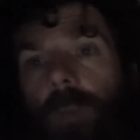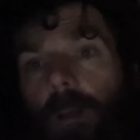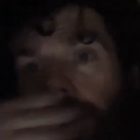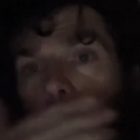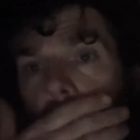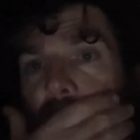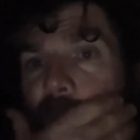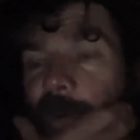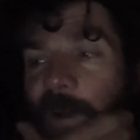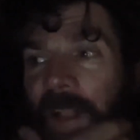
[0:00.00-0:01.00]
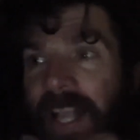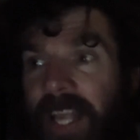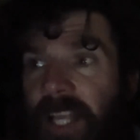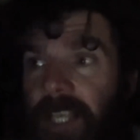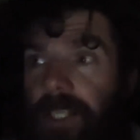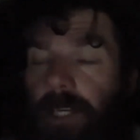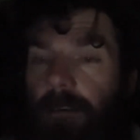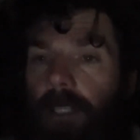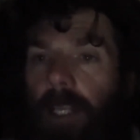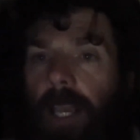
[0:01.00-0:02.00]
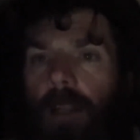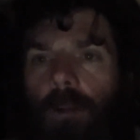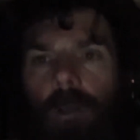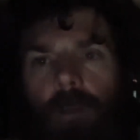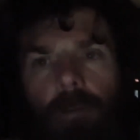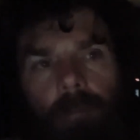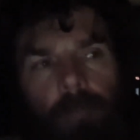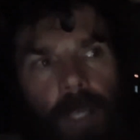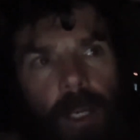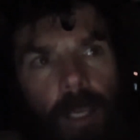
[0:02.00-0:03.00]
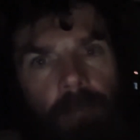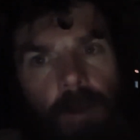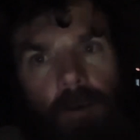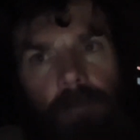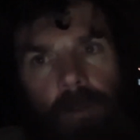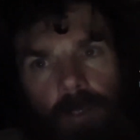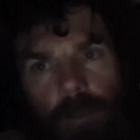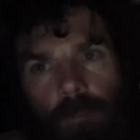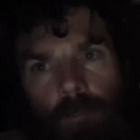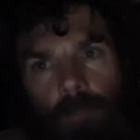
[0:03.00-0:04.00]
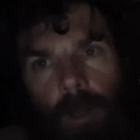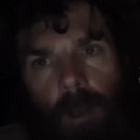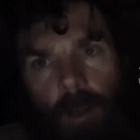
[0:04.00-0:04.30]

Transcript: I seriously had a look at getting involved in some